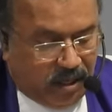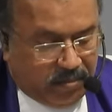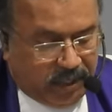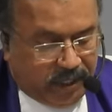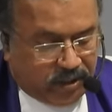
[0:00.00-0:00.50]

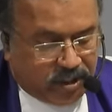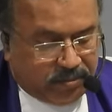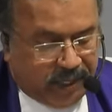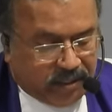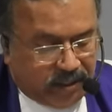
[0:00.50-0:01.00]
Come into
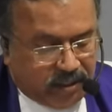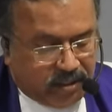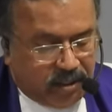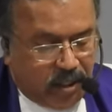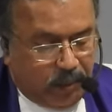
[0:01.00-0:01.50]
his
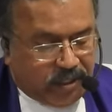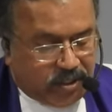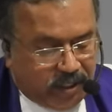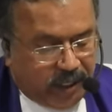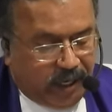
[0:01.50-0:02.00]
presence with
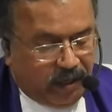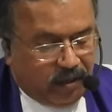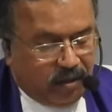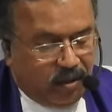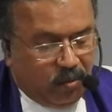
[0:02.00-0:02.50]

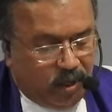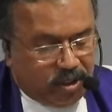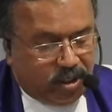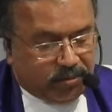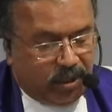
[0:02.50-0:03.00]
singing.
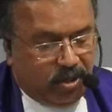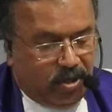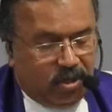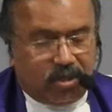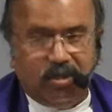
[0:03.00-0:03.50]
Worship the
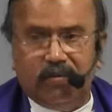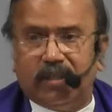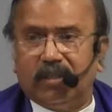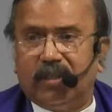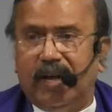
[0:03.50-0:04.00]
Lord
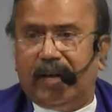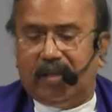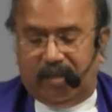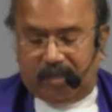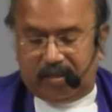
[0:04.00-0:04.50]
with
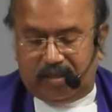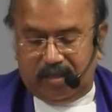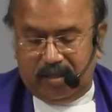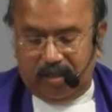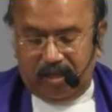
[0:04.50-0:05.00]

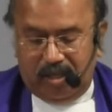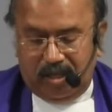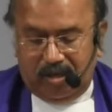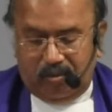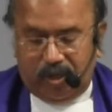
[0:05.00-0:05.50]
gladness.
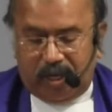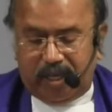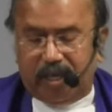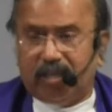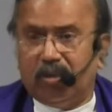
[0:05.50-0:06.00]
We
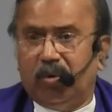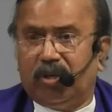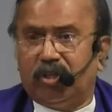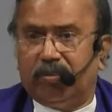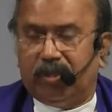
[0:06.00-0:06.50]
are here to
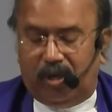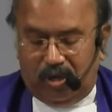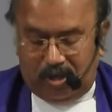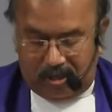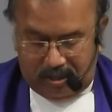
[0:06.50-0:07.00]
worship the
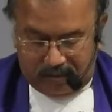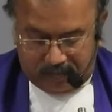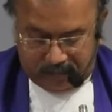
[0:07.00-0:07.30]
Lord.